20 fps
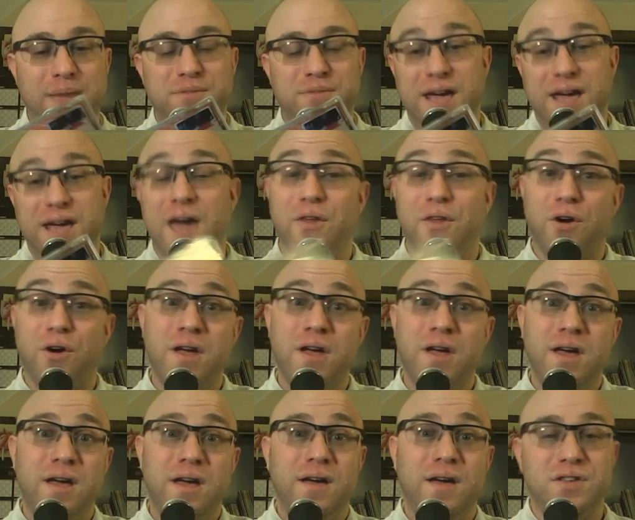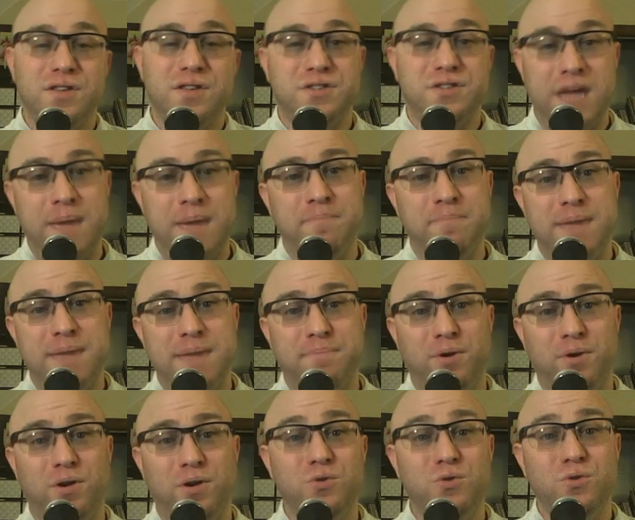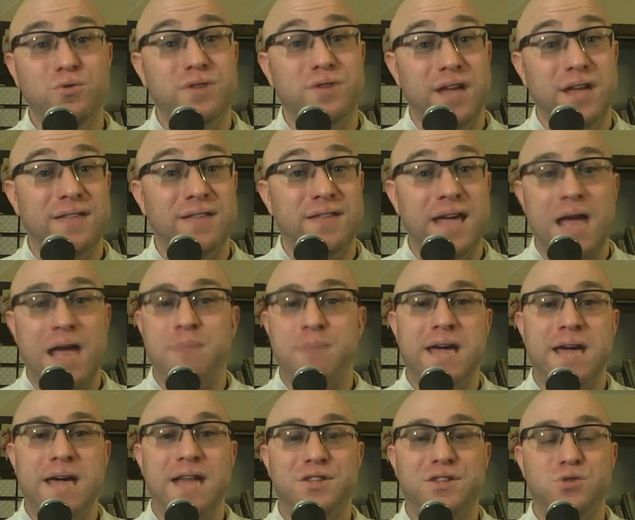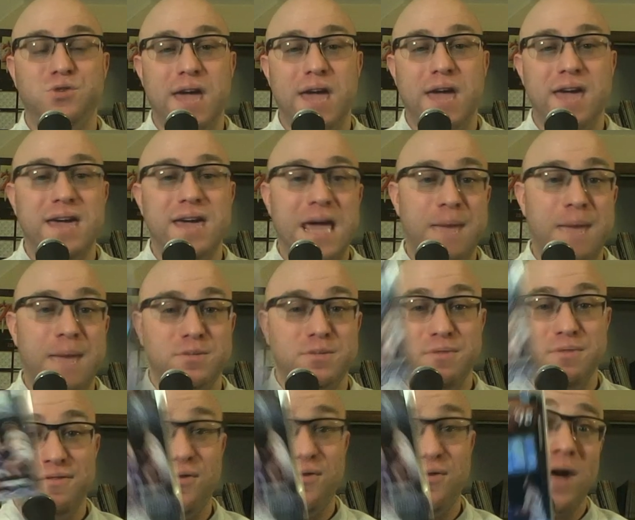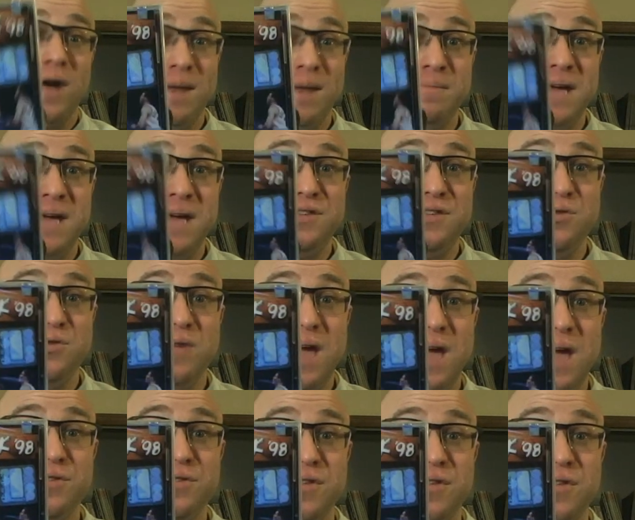together. The same people who did the NBA 2K games before NBA 2K was a